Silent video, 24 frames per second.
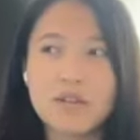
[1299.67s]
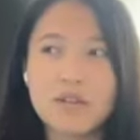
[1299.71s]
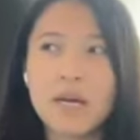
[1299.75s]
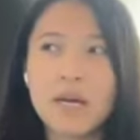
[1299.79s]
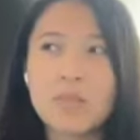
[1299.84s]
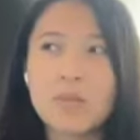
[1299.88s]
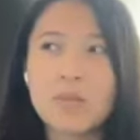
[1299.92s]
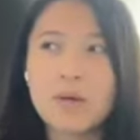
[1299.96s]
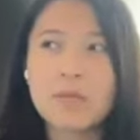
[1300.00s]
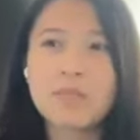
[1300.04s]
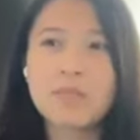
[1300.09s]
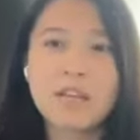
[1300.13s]
So
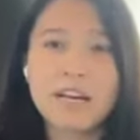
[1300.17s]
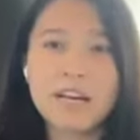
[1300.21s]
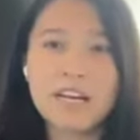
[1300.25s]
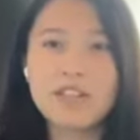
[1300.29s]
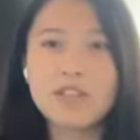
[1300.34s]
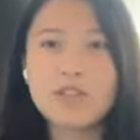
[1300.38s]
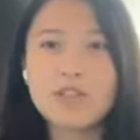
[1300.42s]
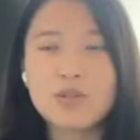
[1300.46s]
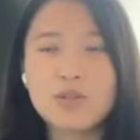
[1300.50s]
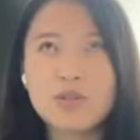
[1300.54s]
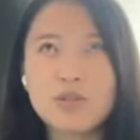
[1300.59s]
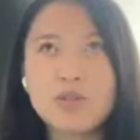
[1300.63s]
I
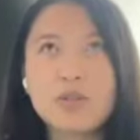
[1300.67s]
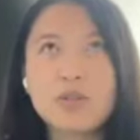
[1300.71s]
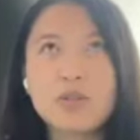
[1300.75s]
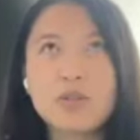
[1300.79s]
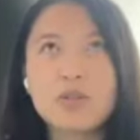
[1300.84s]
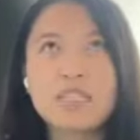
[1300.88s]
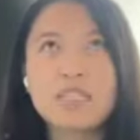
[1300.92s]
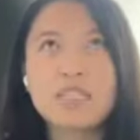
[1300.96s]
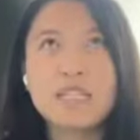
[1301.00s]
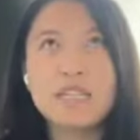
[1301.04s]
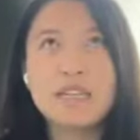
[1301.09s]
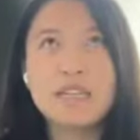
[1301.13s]
applied to
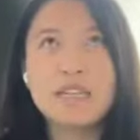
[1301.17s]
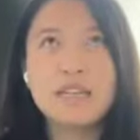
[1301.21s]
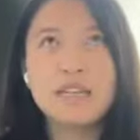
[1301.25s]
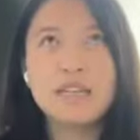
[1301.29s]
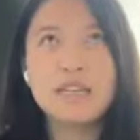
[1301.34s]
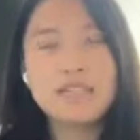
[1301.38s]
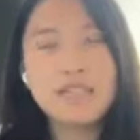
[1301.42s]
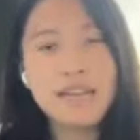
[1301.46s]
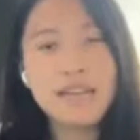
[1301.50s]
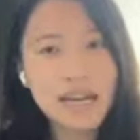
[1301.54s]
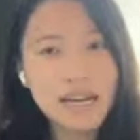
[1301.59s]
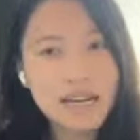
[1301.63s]
schools
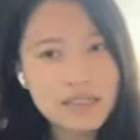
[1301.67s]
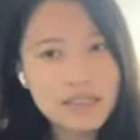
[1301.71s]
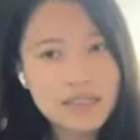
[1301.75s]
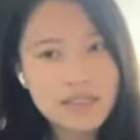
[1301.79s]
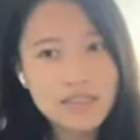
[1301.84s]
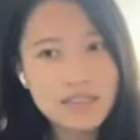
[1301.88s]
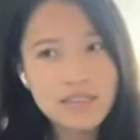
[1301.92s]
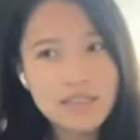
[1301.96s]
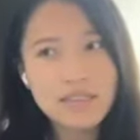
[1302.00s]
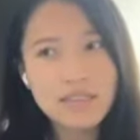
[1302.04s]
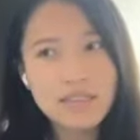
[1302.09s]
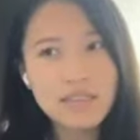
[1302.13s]
in
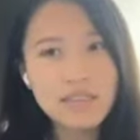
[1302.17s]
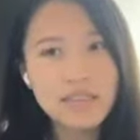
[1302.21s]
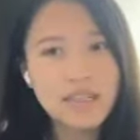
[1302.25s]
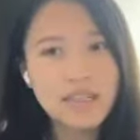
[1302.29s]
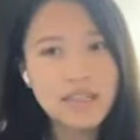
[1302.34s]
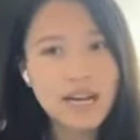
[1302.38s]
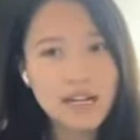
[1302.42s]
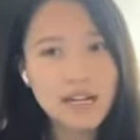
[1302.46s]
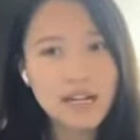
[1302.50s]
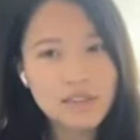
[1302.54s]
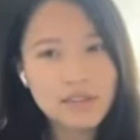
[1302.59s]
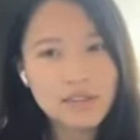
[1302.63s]
Texas, in
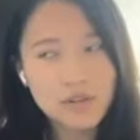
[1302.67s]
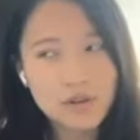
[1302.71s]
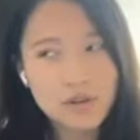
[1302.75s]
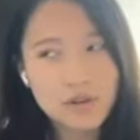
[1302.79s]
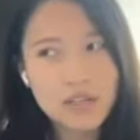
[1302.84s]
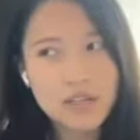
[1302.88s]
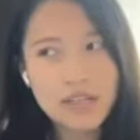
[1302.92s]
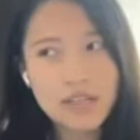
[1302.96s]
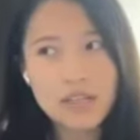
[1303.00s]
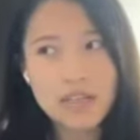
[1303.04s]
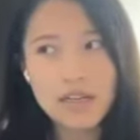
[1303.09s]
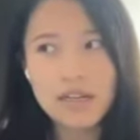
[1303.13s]

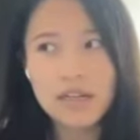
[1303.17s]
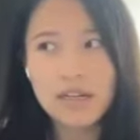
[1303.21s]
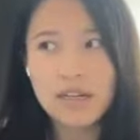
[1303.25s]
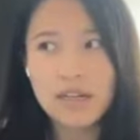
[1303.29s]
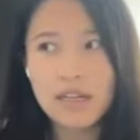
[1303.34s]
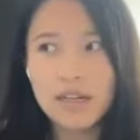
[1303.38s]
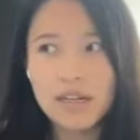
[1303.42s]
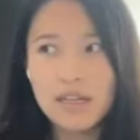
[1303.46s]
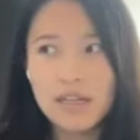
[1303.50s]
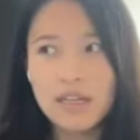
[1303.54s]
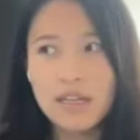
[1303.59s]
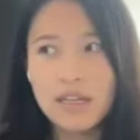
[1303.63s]
California,
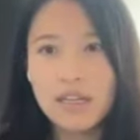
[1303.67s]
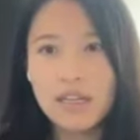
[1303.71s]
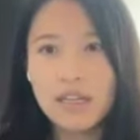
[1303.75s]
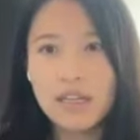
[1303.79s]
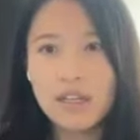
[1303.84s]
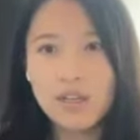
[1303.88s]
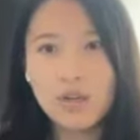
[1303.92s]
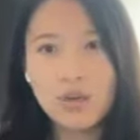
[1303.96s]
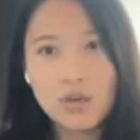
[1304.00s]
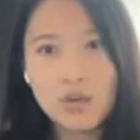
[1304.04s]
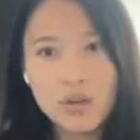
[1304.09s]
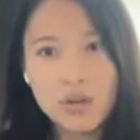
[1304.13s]

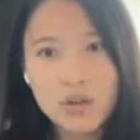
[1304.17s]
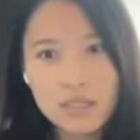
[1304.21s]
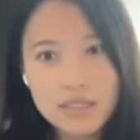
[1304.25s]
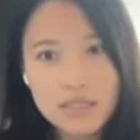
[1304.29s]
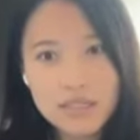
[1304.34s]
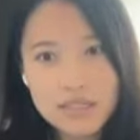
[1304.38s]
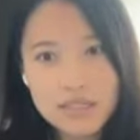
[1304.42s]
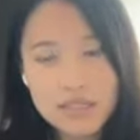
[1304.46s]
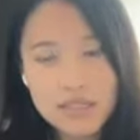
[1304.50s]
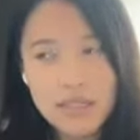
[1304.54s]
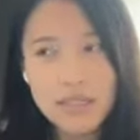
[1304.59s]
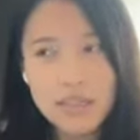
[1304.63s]
in New York
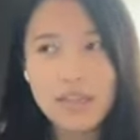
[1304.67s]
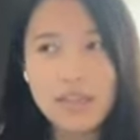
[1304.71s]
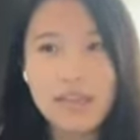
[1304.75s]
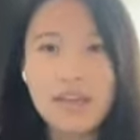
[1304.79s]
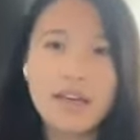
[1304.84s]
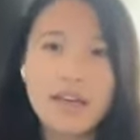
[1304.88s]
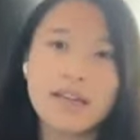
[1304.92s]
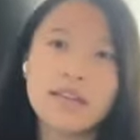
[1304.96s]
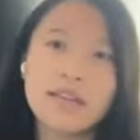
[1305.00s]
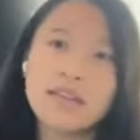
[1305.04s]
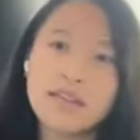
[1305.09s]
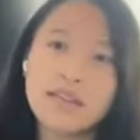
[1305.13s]

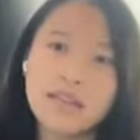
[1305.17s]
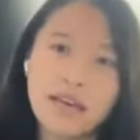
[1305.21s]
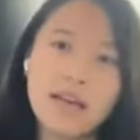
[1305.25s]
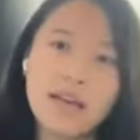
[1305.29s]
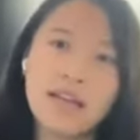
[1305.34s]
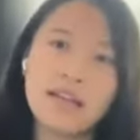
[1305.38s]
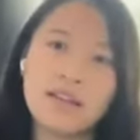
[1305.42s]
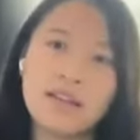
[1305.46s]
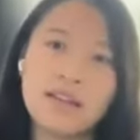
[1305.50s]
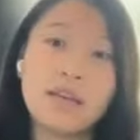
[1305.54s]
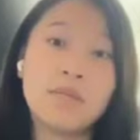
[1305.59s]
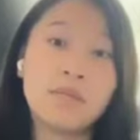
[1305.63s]
City, and
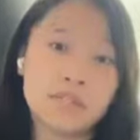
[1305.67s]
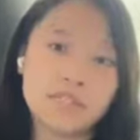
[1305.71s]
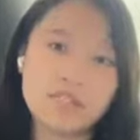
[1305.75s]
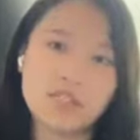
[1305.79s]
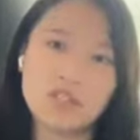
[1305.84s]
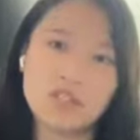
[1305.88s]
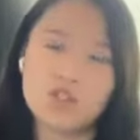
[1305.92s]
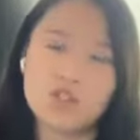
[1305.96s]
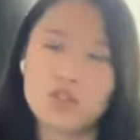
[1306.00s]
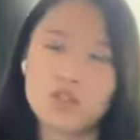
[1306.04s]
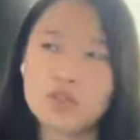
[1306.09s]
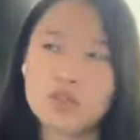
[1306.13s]
then in
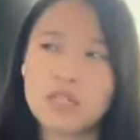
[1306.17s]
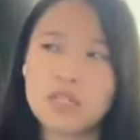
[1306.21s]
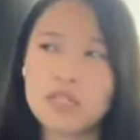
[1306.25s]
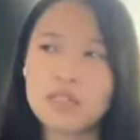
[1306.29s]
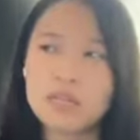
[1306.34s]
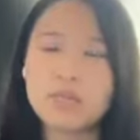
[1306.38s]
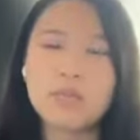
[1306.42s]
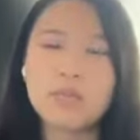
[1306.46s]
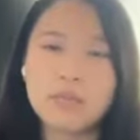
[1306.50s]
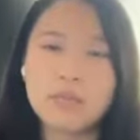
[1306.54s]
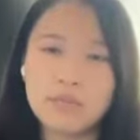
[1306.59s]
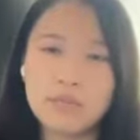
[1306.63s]

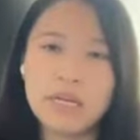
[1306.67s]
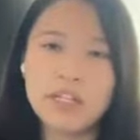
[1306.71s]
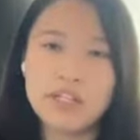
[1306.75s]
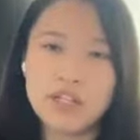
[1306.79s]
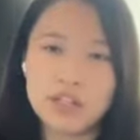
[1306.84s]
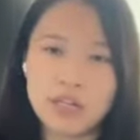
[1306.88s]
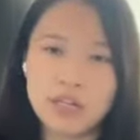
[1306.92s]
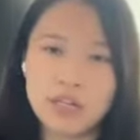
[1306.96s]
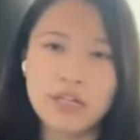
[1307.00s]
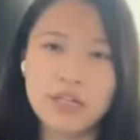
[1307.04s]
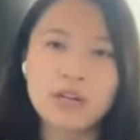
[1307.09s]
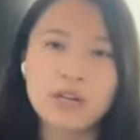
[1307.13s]
Massachusetts,
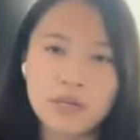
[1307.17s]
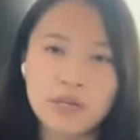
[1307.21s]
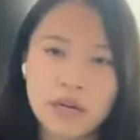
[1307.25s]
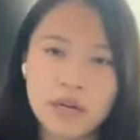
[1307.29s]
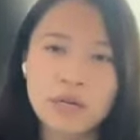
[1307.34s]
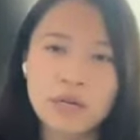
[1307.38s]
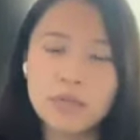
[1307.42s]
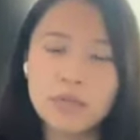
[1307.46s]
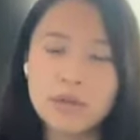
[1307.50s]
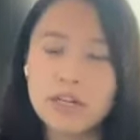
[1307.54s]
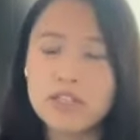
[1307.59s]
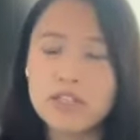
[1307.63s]
majorly
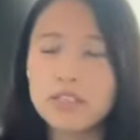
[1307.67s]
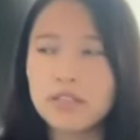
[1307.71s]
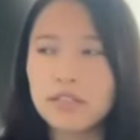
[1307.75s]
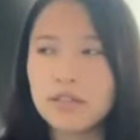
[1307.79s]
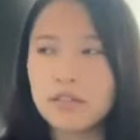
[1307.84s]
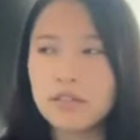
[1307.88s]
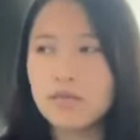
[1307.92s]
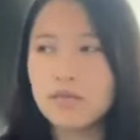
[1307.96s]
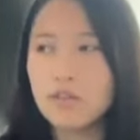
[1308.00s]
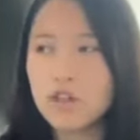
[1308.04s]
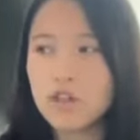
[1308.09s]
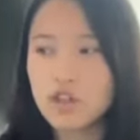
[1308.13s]
around
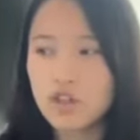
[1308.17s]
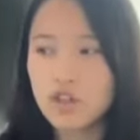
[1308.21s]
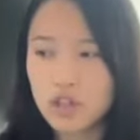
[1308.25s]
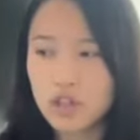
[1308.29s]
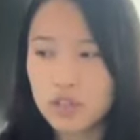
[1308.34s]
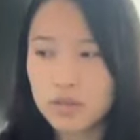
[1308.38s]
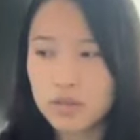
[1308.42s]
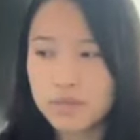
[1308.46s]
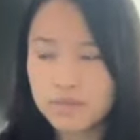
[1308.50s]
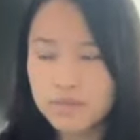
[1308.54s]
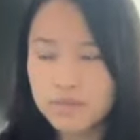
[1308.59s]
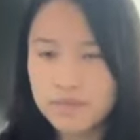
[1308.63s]
Boston for
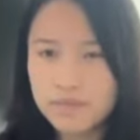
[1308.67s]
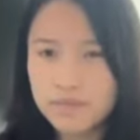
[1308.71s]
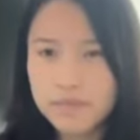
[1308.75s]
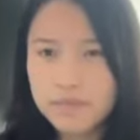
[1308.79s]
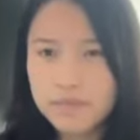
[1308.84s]
sure.